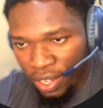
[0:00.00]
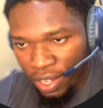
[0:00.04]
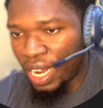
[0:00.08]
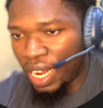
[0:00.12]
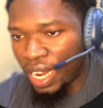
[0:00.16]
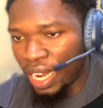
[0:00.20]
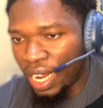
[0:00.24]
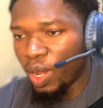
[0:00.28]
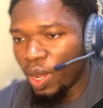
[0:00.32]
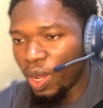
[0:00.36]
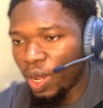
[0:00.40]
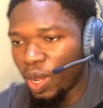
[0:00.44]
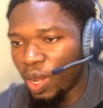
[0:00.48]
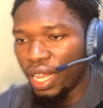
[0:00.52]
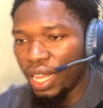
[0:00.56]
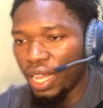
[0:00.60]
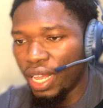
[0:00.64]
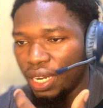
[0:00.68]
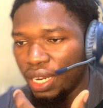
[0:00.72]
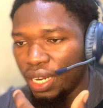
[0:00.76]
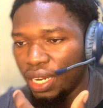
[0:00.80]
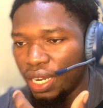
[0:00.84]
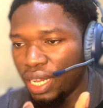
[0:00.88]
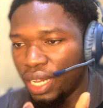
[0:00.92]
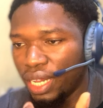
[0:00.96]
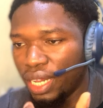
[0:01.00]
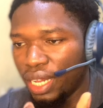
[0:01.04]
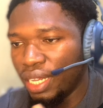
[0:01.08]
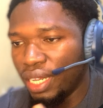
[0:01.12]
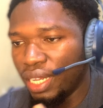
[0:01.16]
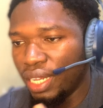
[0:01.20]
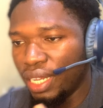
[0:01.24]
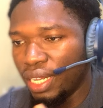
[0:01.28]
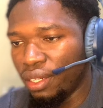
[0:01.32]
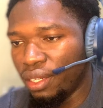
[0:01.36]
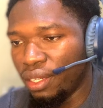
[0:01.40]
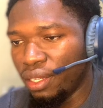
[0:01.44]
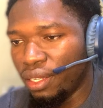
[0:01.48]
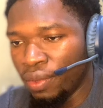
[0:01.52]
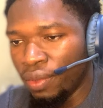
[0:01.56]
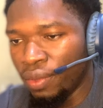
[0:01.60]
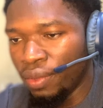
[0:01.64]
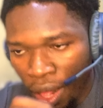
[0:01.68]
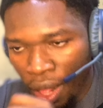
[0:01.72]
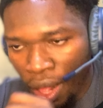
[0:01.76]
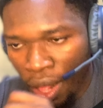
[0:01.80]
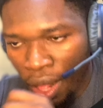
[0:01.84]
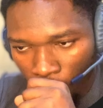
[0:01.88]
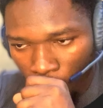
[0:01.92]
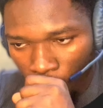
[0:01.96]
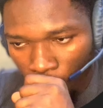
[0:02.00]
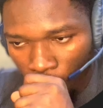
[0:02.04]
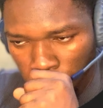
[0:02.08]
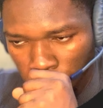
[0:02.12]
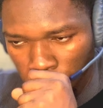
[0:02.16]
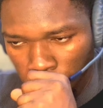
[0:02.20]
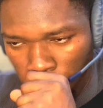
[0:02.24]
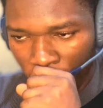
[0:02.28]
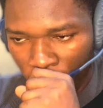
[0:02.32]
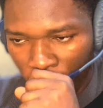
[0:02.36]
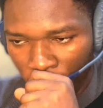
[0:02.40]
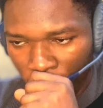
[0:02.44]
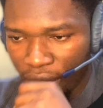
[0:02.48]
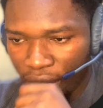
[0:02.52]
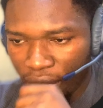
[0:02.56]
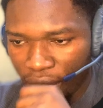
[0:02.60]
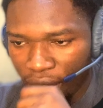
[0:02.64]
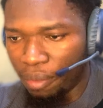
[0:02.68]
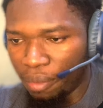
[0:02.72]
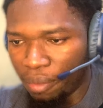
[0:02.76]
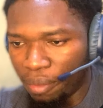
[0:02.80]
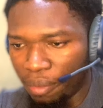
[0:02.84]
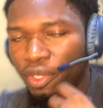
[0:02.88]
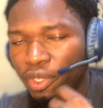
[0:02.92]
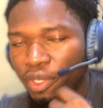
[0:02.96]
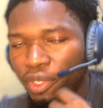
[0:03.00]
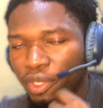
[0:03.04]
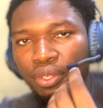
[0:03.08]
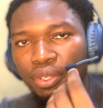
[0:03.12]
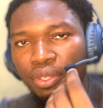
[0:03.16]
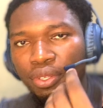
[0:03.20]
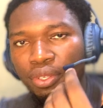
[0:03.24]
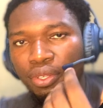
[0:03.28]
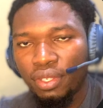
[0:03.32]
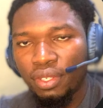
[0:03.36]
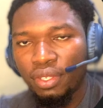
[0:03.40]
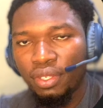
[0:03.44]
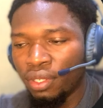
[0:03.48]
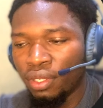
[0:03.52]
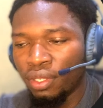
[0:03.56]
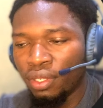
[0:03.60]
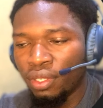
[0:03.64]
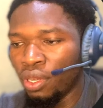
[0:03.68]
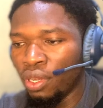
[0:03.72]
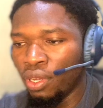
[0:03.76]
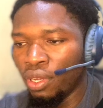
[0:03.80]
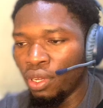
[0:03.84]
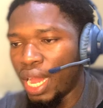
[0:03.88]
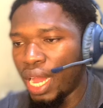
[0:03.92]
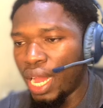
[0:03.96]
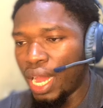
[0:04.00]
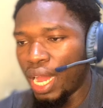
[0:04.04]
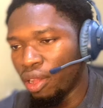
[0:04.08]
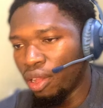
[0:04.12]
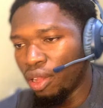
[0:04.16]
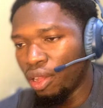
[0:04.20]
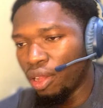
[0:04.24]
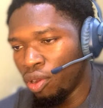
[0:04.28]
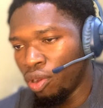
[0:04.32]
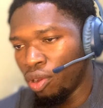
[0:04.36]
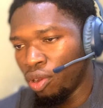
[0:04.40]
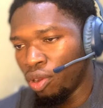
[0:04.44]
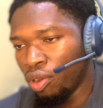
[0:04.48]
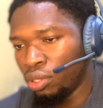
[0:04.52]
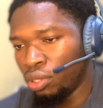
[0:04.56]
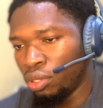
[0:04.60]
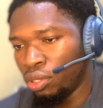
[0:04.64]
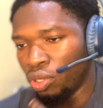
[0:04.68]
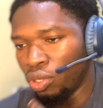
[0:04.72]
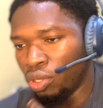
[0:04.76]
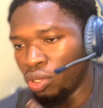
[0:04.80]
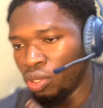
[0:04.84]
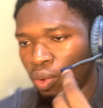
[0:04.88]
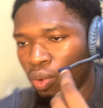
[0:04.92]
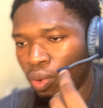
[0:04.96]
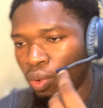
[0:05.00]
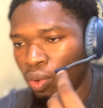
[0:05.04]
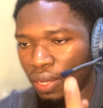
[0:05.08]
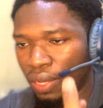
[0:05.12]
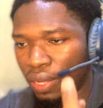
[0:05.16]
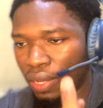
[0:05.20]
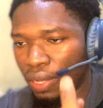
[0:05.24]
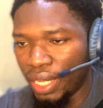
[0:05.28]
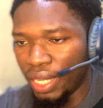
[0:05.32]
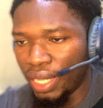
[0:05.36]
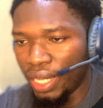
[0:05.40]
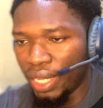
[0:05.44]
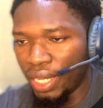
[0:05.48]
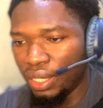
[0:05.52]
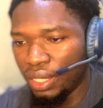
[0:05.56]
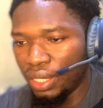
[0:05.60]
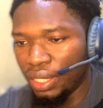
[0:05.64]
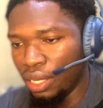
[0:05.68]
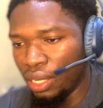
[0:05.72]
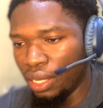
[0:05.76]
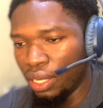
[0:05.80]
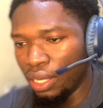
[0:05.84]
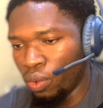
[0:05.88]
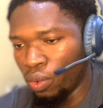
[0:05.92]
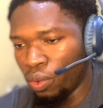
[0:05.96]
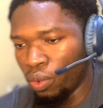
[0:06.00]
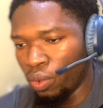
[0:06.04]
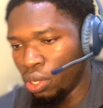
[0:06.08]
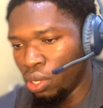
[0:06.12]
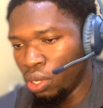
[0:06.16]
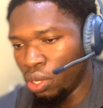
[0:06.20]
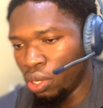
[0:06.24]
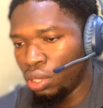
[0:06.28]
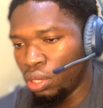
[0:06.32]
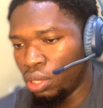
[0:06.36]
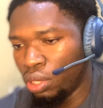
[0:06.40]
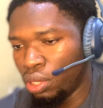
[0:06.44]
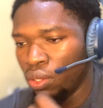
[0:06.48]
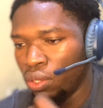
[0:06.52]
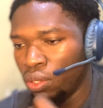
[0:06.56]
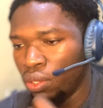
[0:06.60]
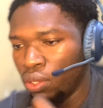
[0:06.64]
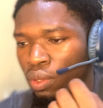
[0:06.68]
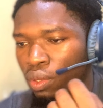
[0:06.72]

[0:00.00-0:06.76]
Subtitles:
go ahead and then use your icons or whatever it is that you want. You know,